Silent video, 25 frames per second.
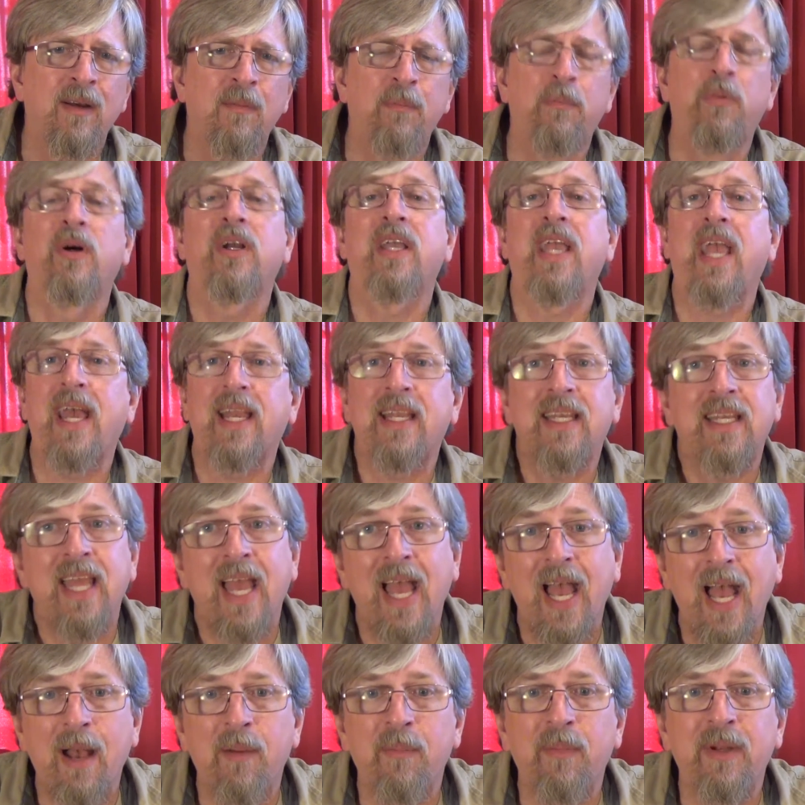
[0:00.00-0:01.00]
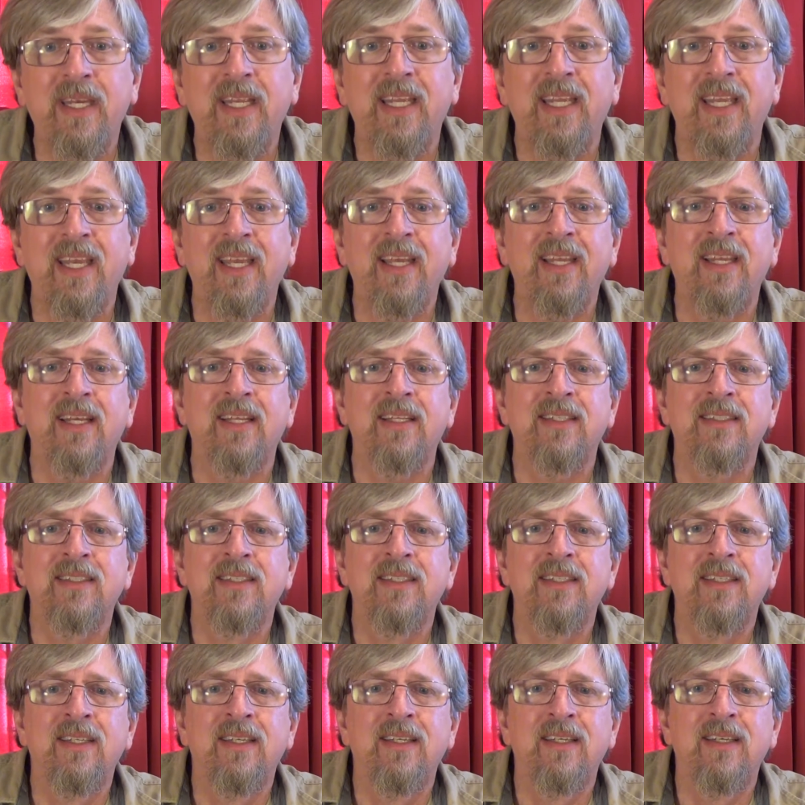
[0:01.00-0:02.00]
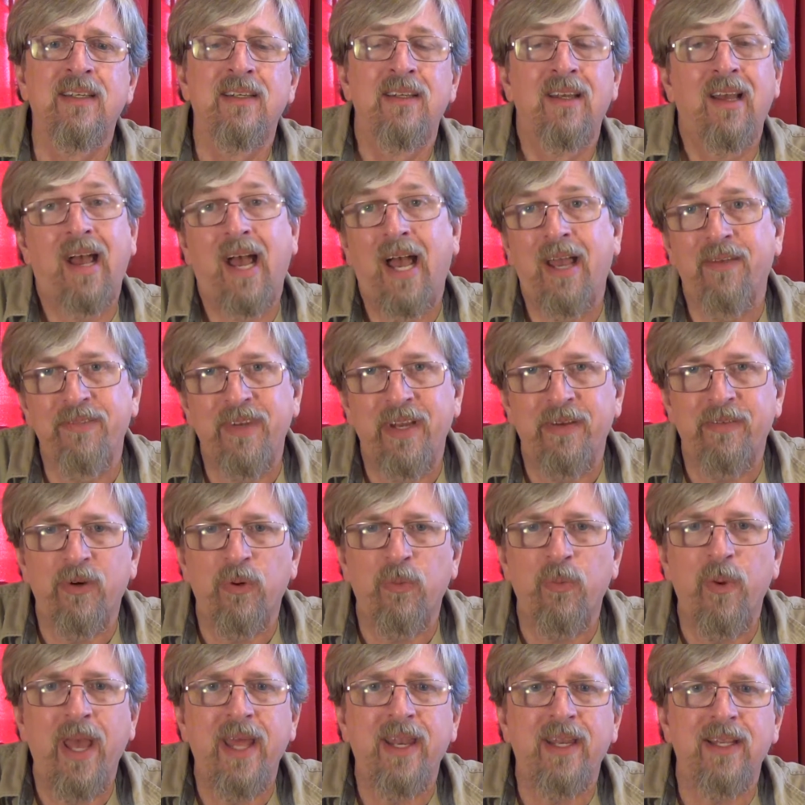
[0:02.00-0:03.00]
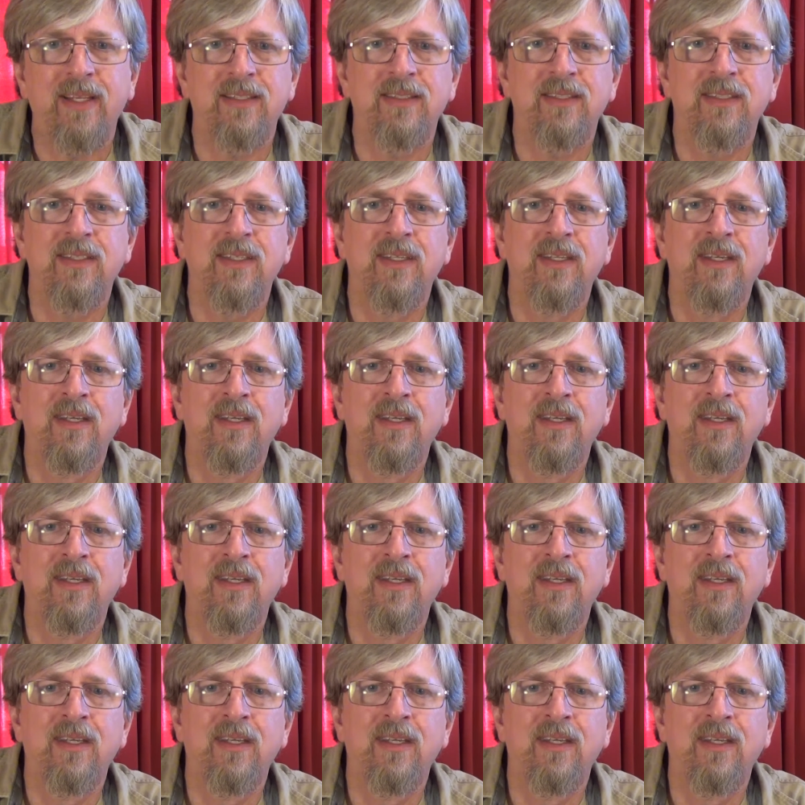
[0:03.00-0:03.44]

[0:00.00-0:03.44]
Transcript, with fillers: book had comedy in it. I've never read it.